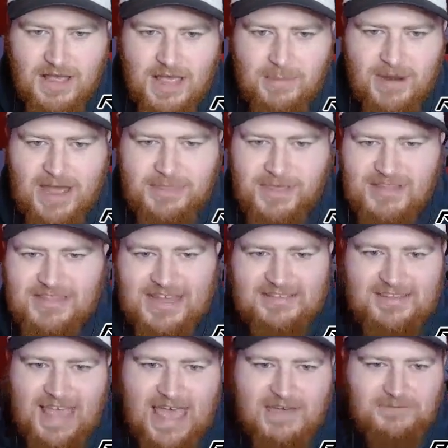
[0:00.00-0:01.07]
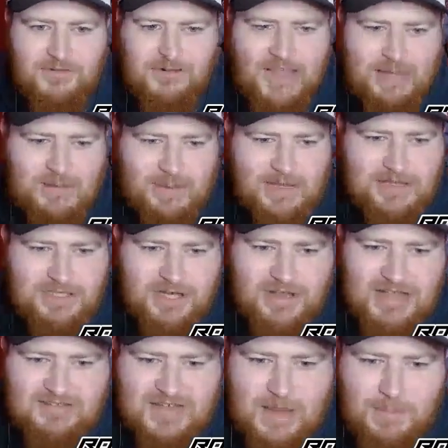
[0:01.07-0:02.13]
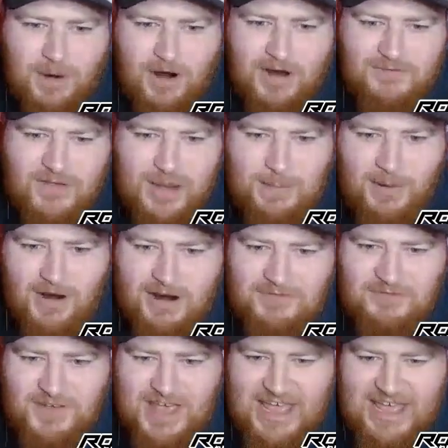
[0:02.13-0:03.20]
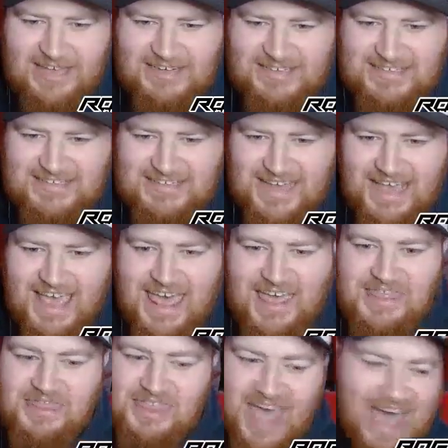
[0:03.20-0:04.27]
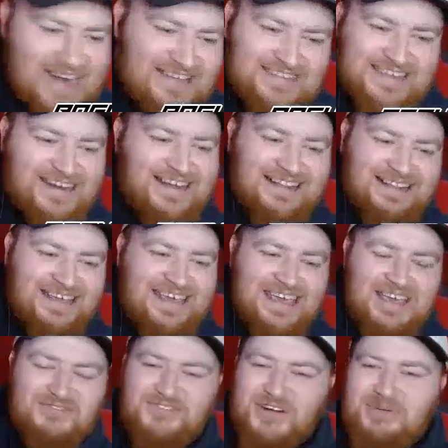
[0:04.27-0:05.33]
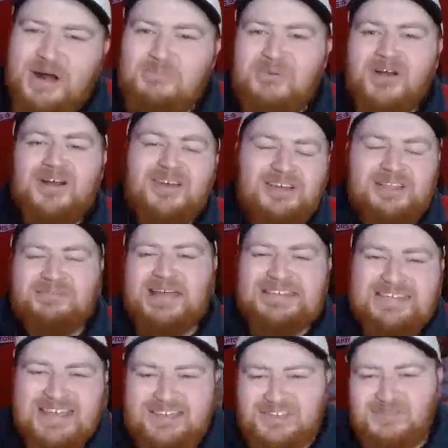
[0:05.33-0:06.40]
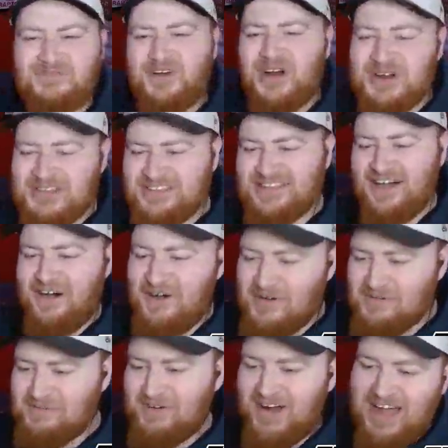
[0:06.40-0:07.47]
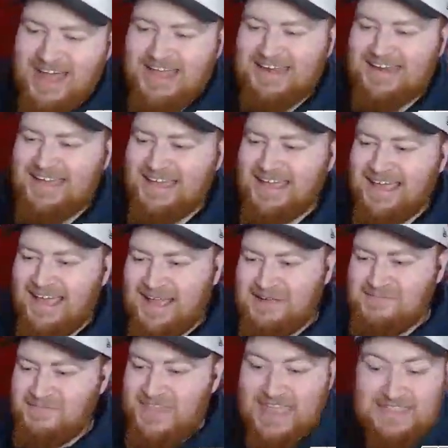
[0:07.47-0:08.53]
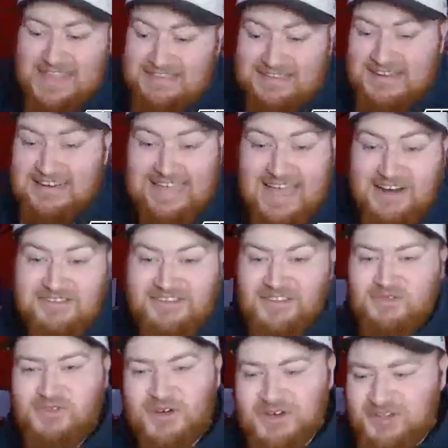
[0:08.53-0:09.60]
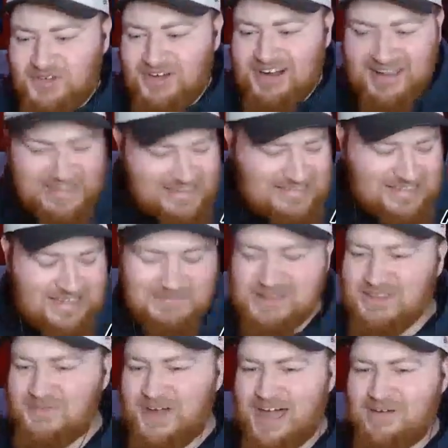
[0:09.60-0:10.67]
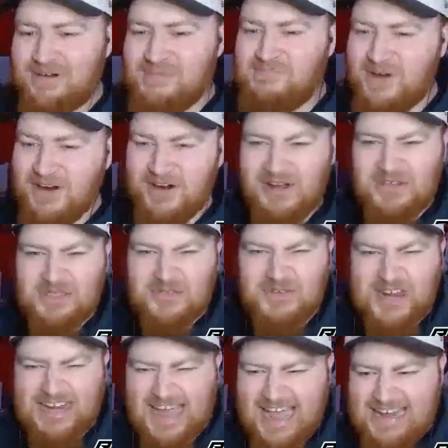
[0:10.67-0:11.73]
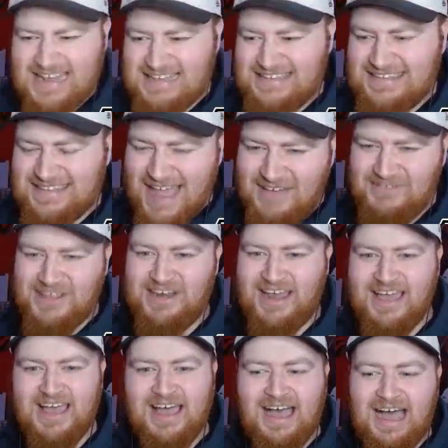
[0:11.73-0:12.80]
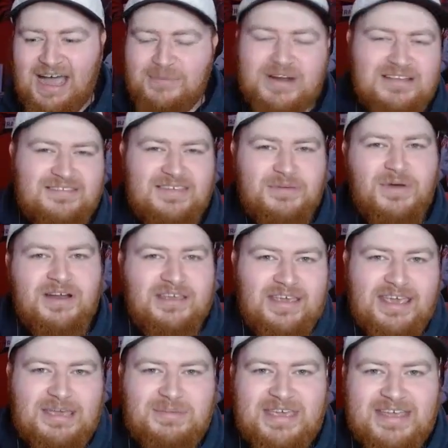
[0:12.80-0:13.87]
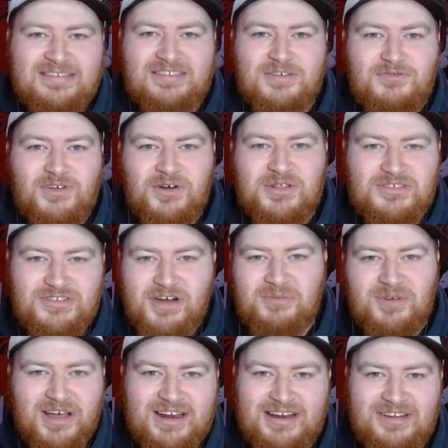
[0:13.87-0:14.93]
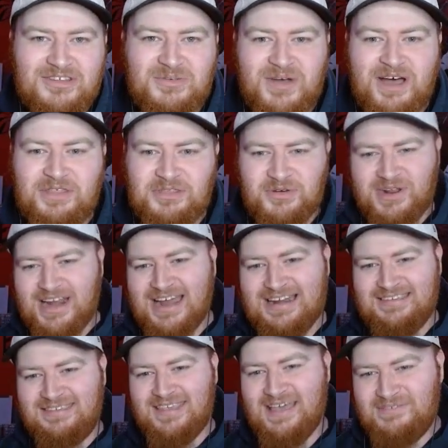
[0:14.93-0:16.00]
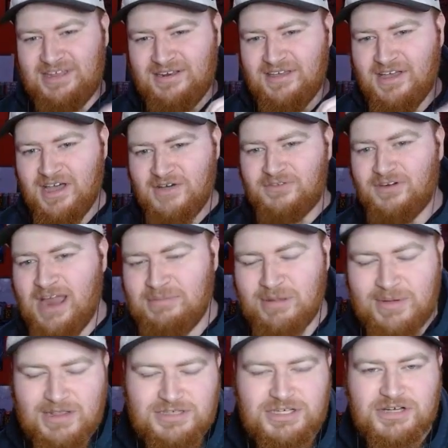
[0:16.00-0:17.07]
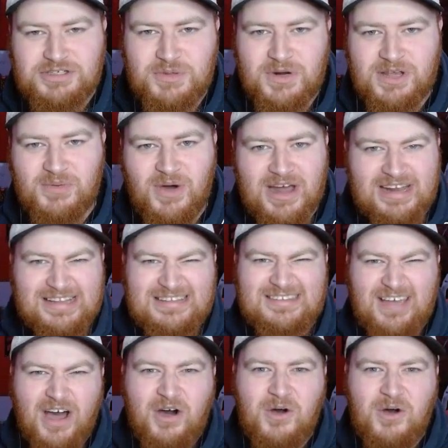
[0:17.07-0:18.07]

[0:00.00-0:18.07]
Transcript: But I think that's every MLB The Show that's a perfect. That is going to leave for Roberto Clemente's first home run. And that's going to count as his first one on the team as well. Roberto, 397. I want to see what game he hits the furthest home run in as well. 397 for MLB The Show 21. Let's go,